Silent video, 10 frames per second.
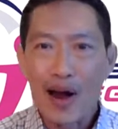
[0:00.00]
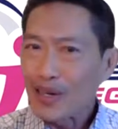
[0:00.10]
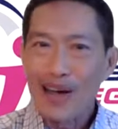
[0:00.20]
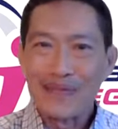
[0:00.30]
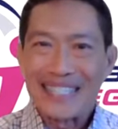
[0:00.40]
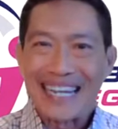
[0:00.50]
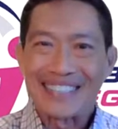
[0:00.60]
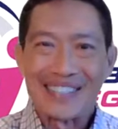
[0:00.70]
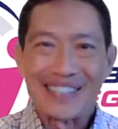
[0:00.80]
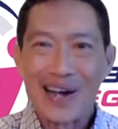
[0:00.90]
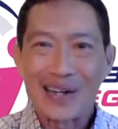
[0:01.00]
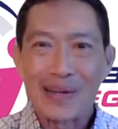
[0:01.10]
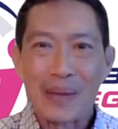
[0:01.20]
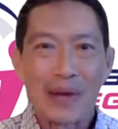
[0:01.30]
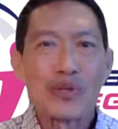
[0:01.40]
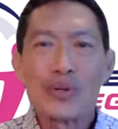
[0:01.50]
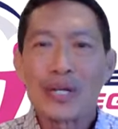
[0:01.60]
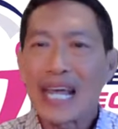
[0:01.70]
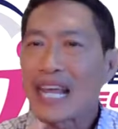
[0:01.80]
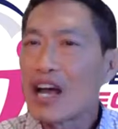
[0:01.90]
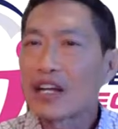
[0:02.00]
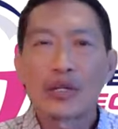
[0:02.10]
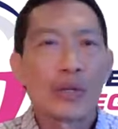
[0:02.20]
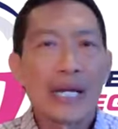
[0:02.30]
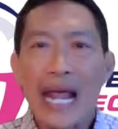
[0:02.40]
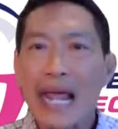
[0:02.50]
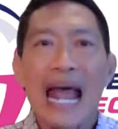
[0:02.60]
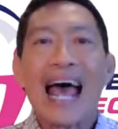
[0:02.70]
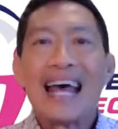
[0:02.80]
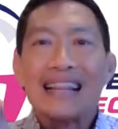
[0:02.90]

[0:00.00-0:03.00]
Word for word: our conversation talking about you cannot create